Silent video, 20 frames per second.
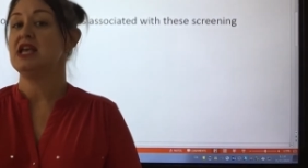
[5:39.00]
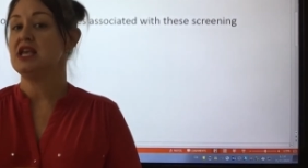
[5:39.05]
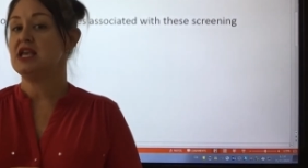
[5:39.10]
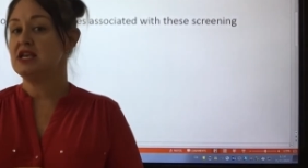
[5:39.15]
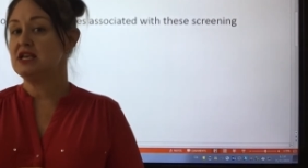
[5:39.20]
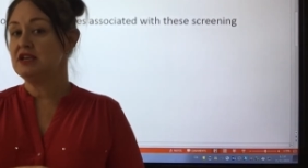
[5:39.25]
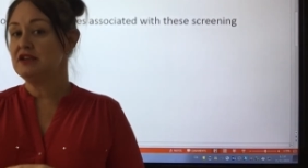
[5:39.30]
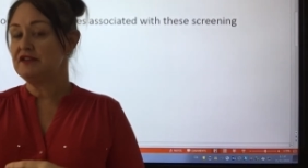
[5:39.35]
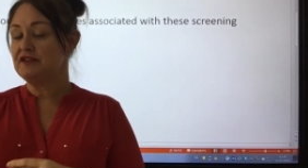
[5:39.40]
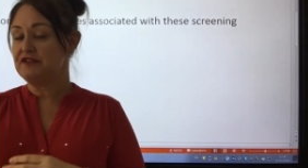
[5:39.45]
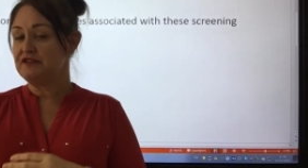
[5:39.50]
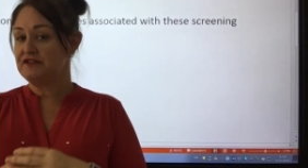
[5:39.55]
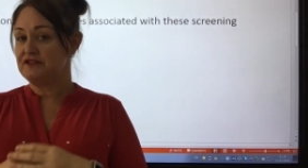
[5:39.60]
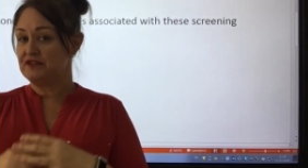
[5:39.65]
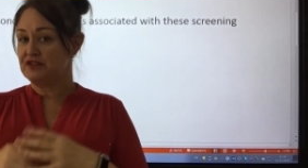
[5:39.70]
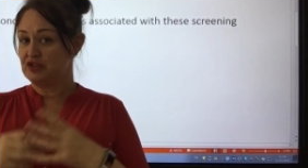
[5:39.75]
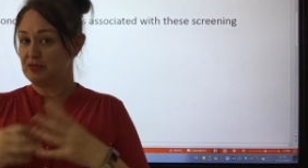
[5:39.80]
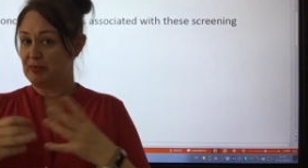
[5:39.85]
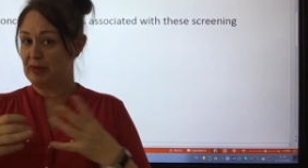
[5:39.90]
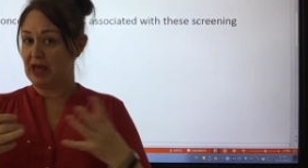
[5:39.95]
If
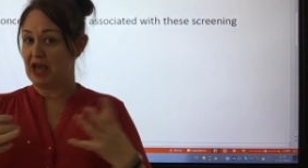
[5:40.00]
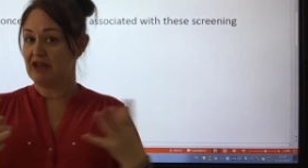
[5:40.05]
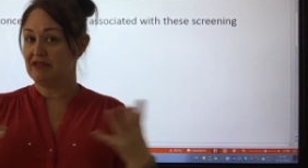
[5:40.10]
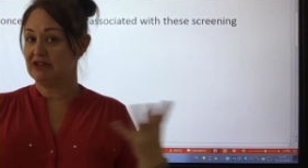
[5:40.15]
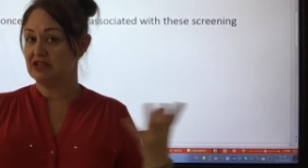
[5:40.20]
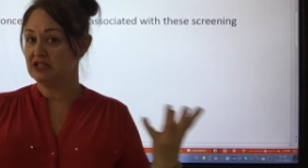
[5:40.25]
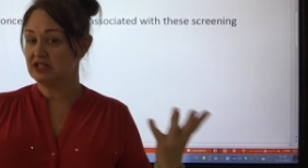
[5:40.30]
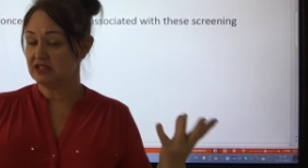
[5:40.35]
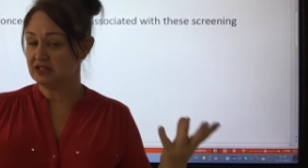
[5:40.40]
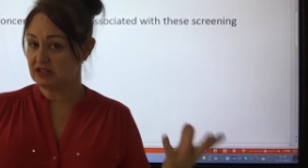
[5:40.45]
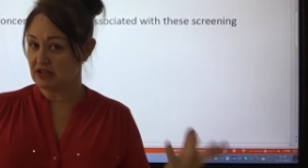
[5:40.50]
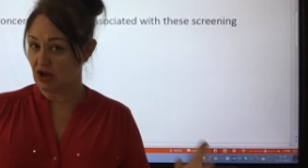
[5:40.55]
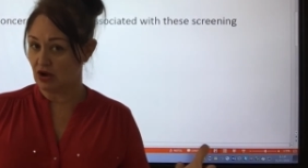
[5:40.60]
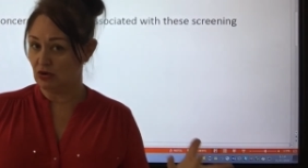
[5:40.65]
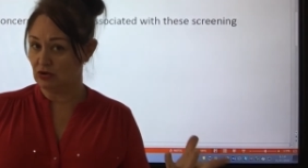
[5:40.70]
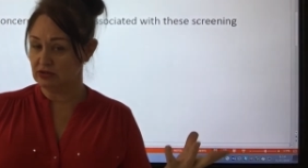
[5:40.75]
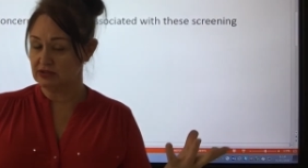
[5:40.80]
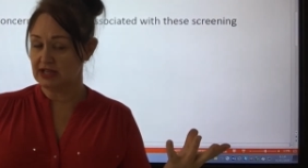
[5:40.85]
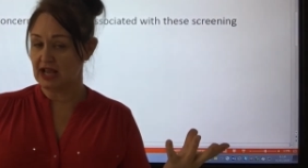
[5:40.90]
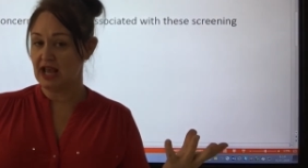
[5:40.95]
the parent is
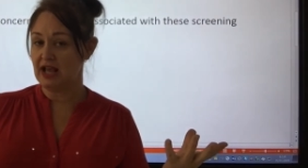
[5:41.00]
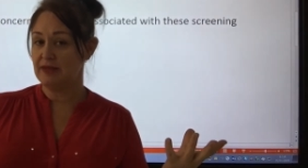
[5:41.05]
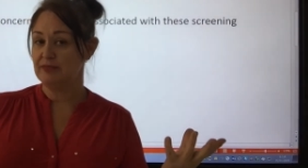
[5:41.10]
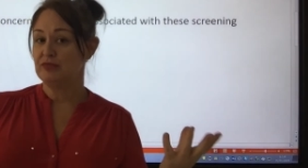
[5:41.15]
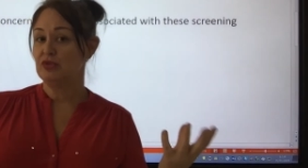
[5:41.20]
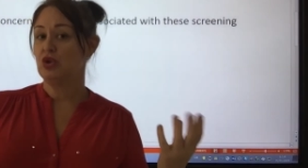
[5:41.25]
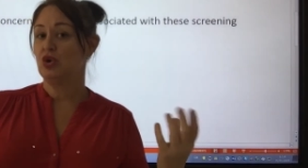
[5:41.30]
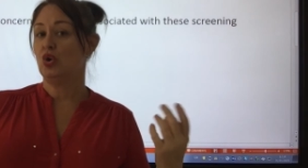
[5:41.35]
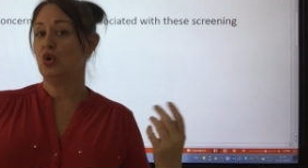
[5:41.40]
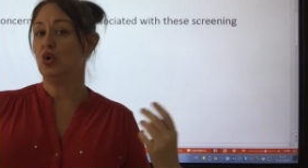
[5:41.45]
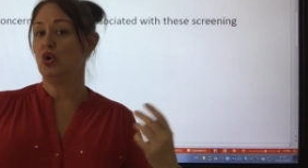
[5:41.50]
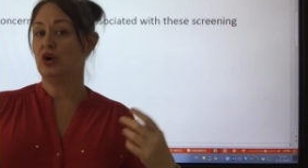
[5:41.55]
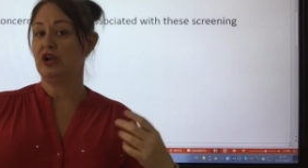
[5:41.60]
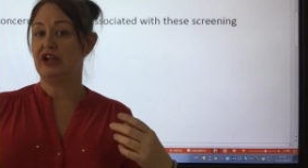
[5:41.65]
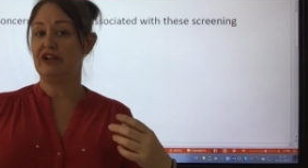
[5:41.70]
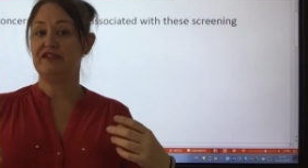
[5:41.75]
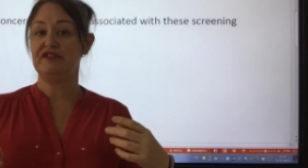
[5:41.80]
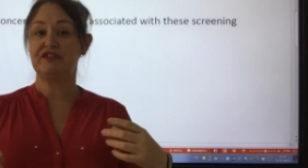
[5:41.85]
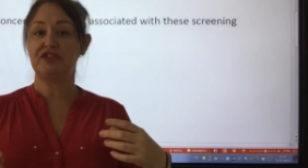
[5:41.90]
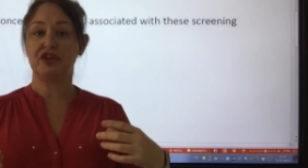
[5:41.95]
older or
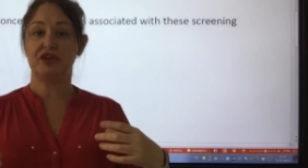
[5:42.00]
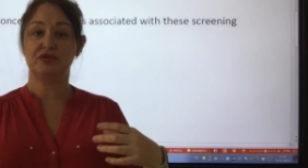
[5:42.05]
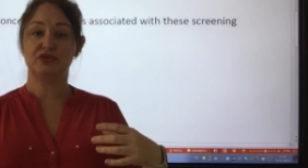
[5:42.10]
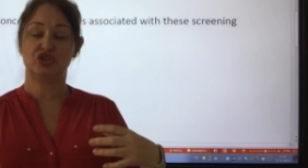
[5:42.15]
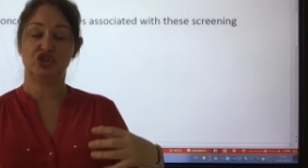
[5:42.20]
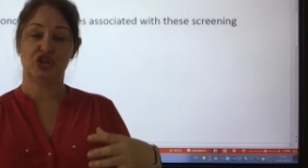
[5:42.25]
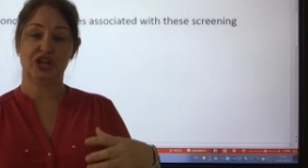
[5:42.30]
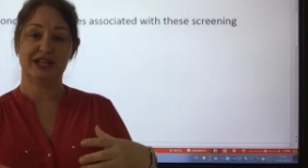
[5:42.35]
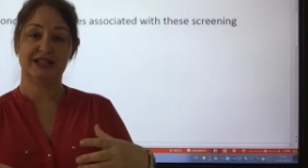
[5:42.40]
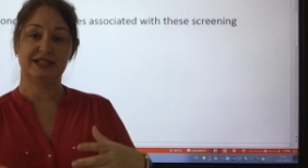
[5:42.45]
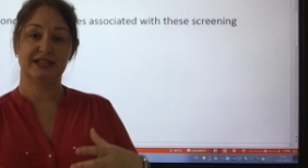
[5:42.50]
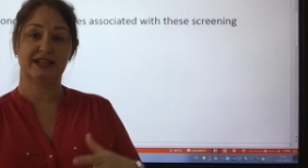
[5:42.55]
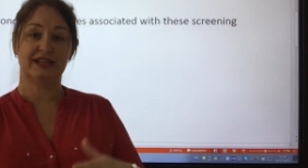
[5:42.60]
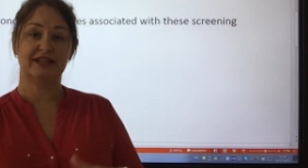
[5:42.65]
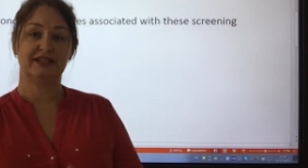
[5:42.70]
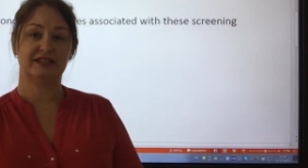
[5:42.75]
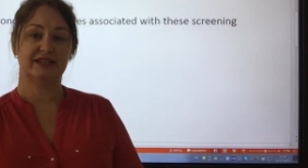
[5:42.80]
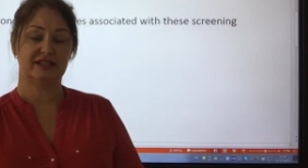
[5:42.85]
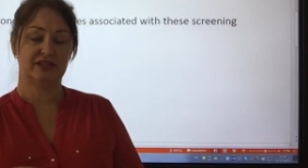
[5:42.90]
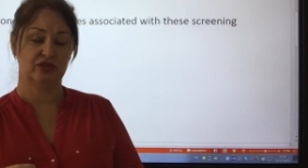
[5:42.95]
if those
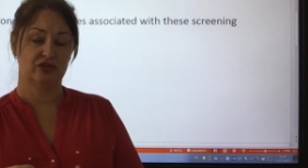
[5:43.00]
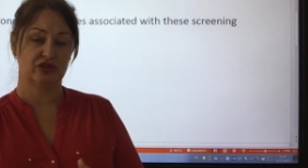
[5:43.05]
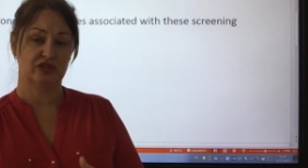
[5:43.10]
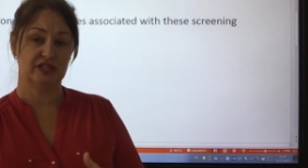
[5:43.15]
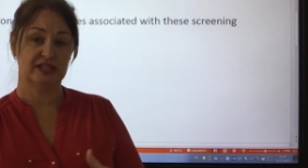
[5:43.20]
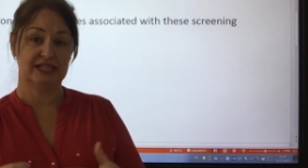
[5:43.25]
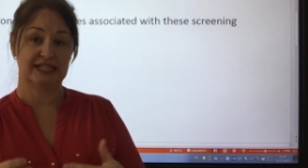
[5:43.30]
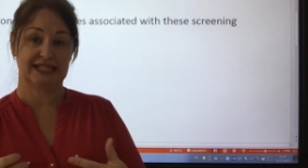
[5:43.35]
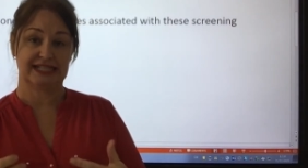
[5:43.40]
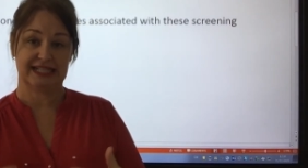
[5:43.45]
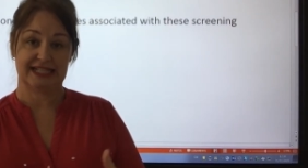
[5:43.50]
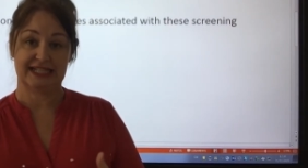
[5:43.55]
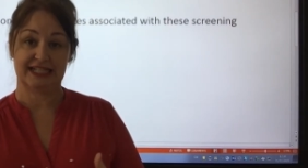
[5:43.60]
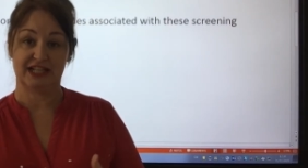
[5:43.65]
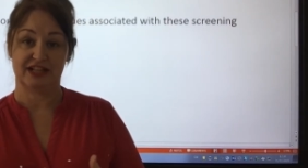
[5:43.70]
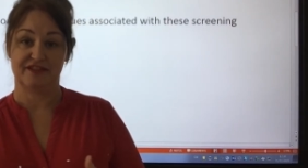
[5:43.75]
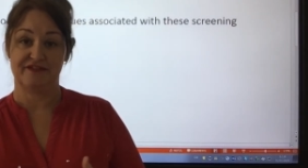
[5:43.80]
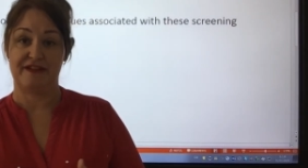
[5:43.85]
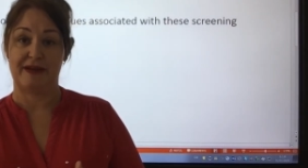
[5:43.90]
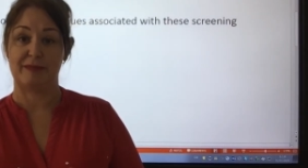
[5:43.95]
genetic disorders exist
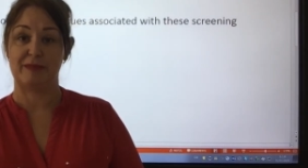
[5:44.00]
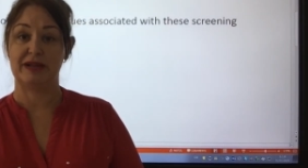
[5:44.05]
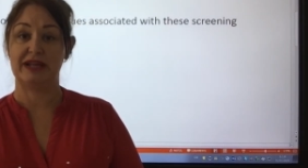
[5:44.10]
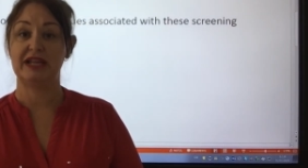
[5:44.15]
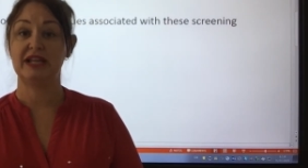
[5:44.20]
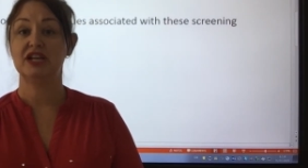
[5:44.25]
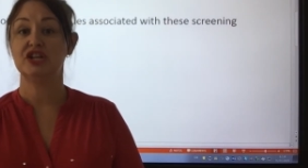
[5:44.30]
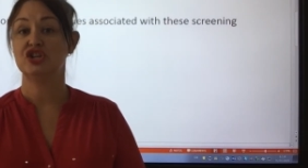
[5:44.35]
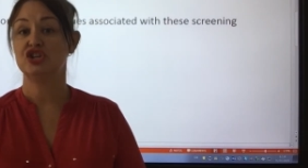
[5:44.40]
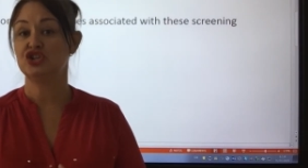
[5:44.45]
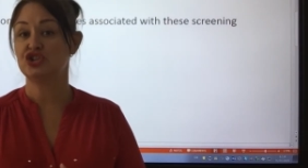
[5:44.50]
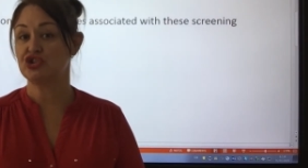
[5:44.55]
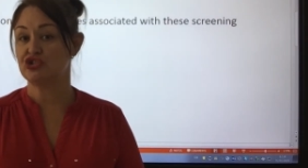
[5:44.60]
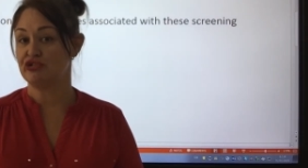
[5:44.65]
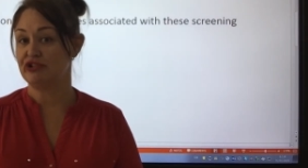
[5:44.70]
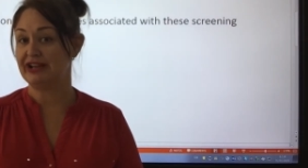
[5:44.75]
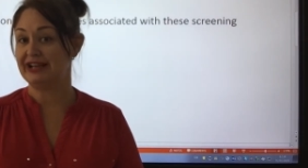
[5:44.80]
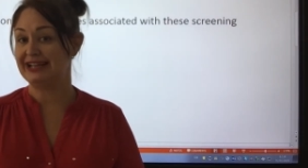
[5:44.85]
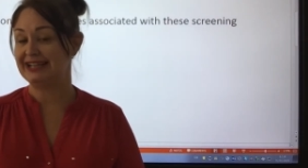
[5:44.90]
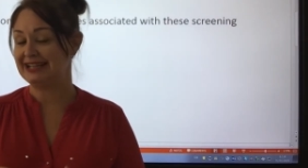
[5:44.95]
in the family,
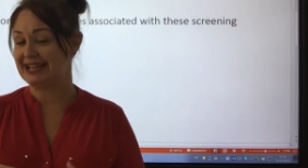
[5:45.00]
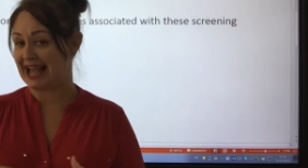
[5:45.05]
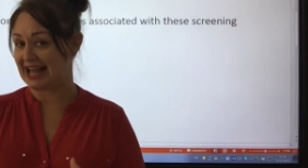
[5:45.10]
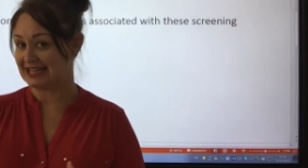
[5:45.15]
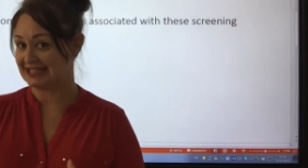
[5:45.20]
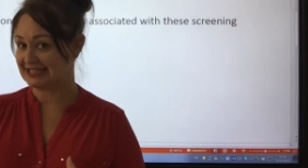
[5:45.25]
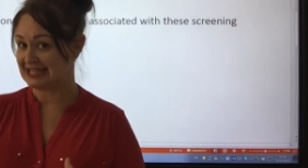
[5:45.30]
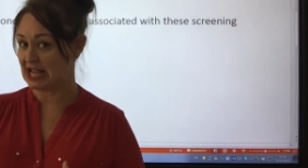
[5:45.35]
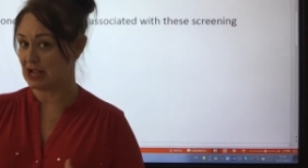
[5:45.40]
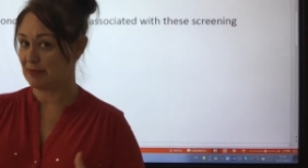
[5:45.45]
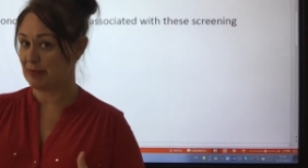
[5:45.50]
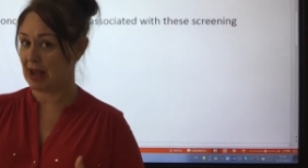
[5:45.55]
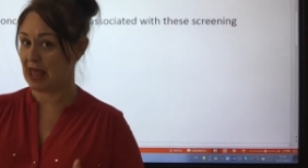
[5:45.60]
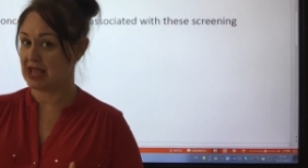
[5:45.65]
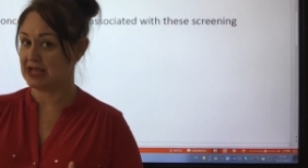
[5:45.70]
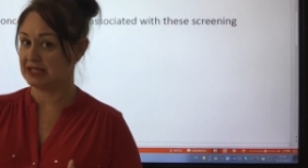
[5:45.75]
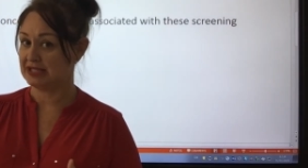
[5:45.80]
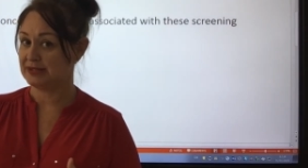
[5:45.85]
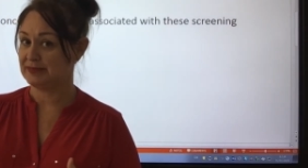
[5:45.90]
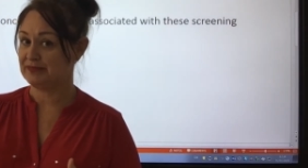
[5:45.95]
screening can take
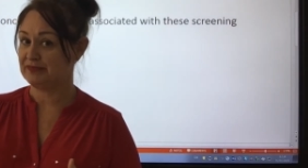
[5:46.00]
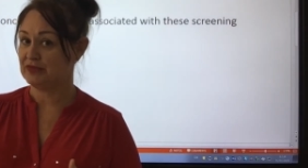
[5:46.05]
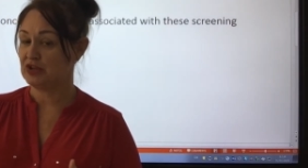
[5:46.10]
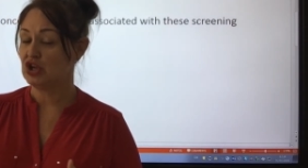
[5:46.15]
place.